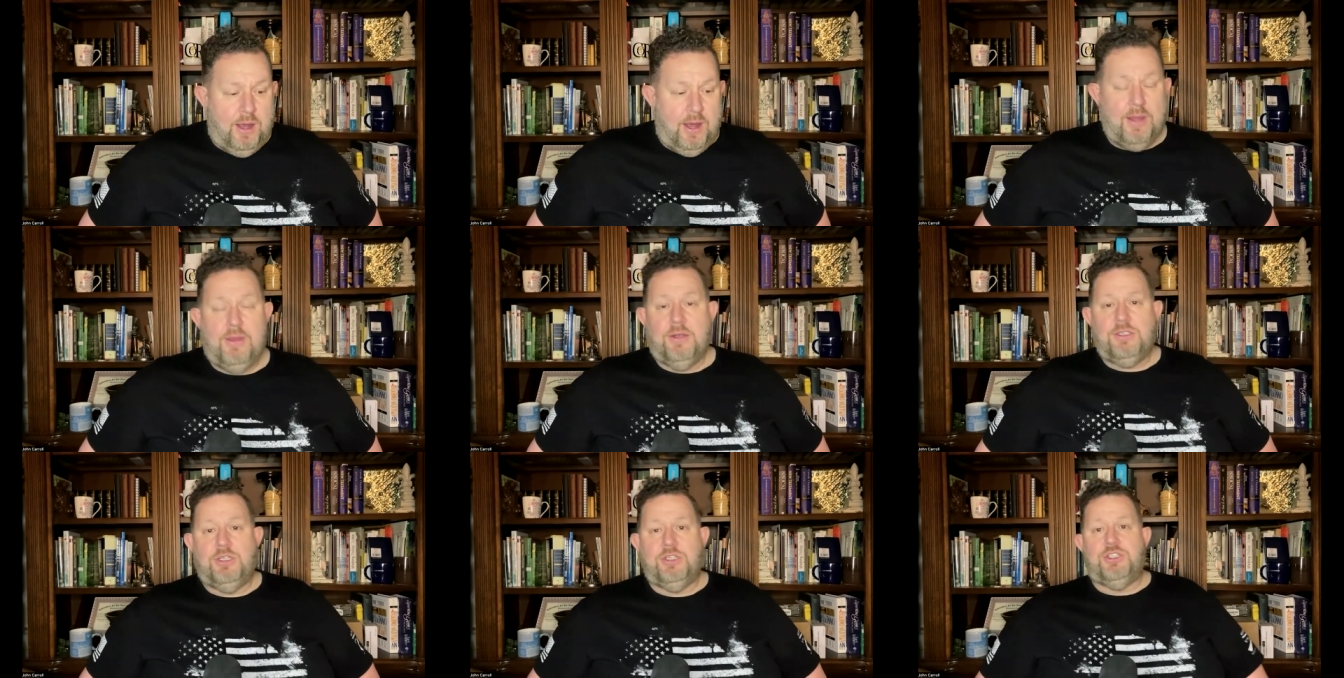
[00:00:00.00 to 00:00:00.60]
Hey,
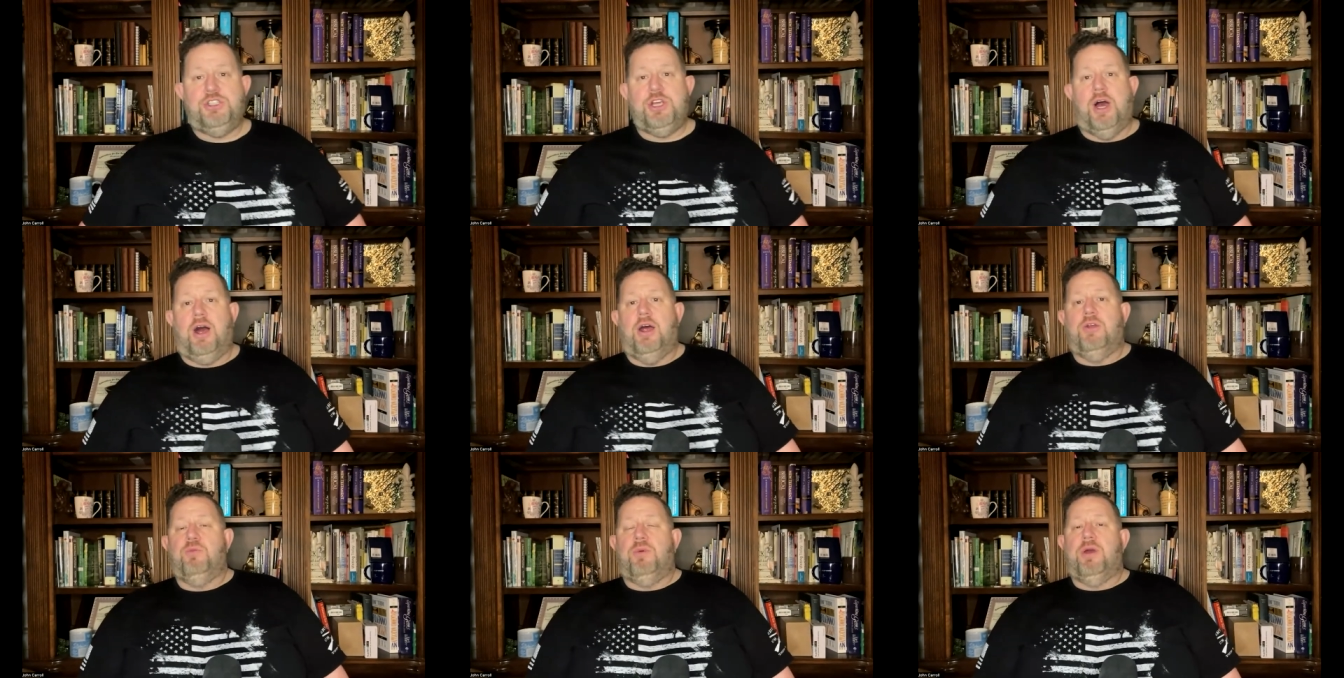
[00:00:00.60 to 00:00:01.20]
this is
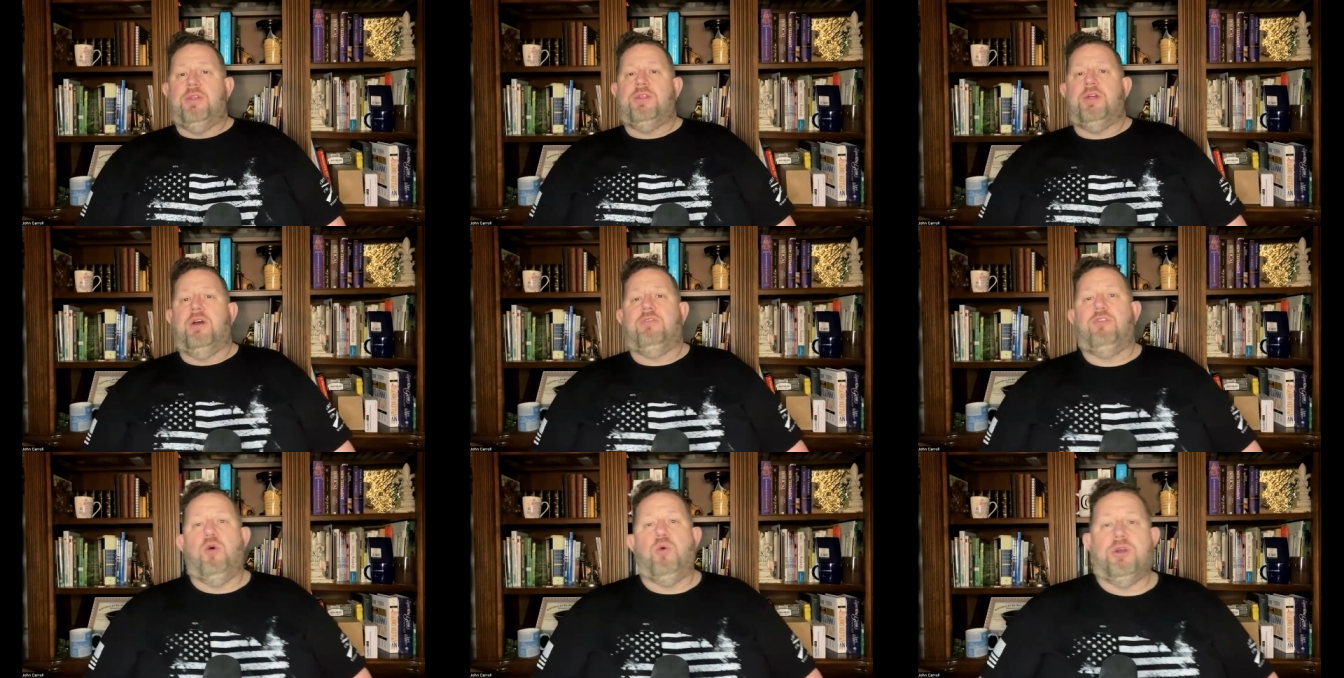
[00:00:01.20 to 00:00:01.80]
John with
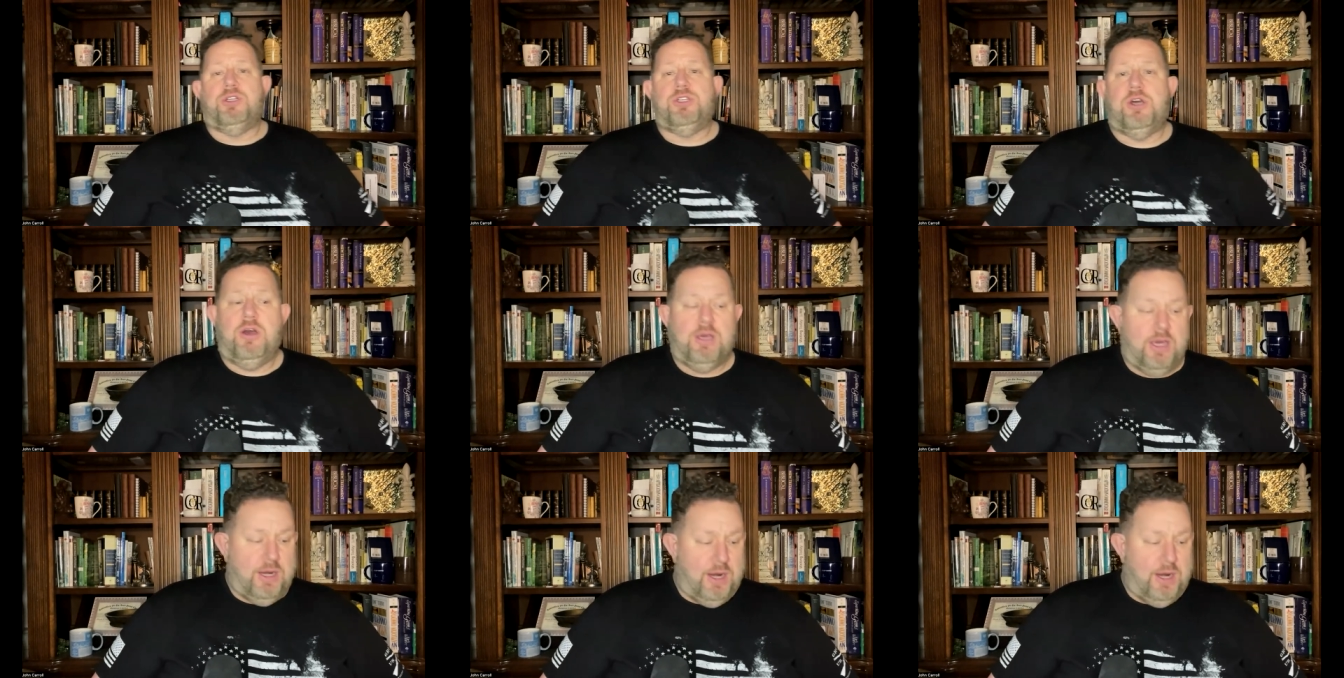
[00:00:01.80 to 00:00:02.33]
uh, Forward Talk,